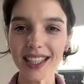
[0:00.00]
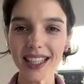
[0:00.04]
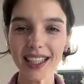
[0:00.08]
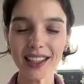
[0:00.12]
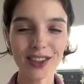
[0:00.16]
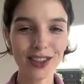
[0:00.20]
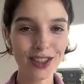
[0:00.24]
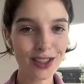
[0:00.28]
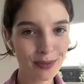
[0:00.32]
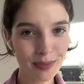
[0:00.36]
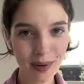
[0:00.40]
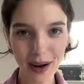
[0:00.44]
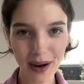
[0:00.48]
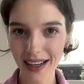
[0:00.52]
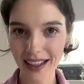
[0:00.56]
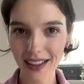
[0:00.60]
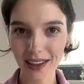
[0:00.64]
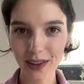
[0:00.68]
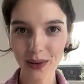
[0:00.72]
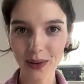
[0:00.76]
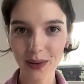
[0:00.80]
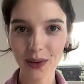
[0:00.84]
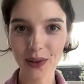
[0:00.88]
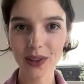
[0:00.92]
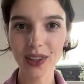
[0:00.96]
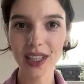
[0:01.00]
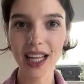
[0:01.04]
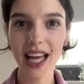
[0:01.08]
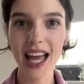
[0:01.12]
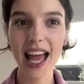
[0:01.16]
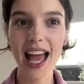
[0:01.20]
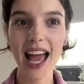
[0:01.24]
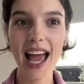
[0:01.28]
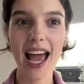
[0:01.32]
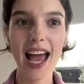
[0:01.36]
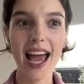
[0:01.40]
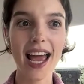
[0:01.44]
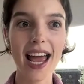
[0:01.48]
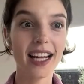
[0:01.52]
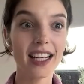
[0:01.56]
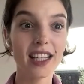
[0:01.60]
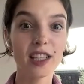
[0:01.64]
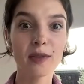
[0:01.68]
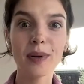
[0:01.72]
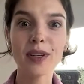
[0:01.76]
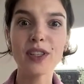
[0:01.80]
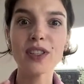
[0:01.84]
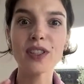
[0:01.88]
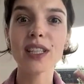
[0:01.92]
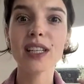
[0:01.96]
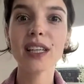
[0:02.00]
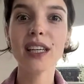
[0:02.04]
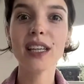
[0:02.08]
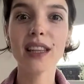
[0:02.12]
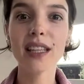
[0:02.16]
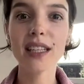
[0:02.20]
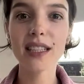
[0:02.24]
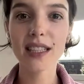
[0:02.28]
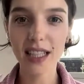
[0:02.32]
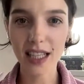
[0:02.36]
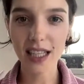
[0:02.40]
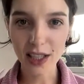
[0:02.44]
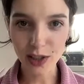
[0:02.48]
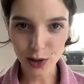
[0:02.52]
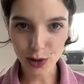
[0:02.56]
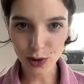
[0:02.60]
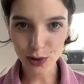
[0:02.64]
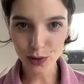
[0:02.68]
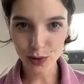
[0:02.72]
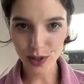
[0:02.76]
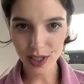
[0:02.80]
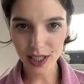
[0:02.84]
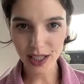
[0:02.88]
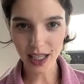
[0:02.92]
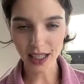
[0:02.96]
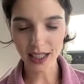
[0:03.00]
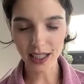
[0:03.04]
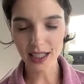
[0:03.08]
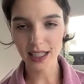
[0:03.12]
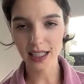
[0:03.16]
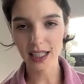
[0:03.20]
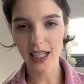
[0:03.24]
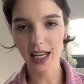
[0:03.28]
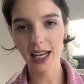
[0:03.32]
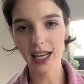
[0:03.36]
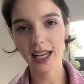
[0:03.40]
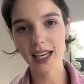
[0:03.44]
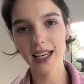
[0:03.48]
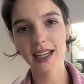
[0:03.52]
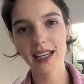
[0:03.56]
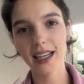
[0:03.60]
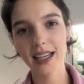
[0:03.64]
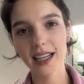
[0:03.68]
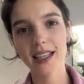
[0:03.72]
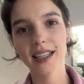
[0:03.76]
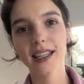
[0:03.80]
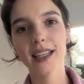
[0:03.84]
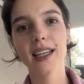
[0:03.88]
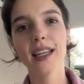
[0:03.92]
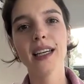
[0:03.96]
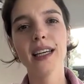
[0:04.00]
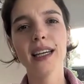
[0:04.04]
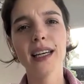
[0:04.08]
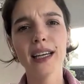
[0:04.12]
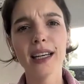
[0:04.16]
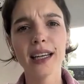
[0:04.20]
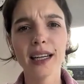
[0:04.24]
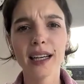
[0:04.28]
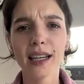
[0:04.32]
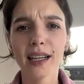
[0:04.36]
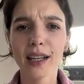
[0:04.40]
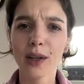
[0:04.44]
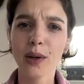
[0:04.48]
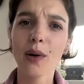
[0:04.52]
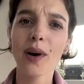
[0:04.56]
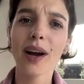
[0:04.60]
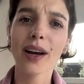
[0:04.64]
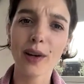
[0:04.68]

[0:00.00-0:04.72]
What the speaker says: despite it all. Especially in this industry that's like quite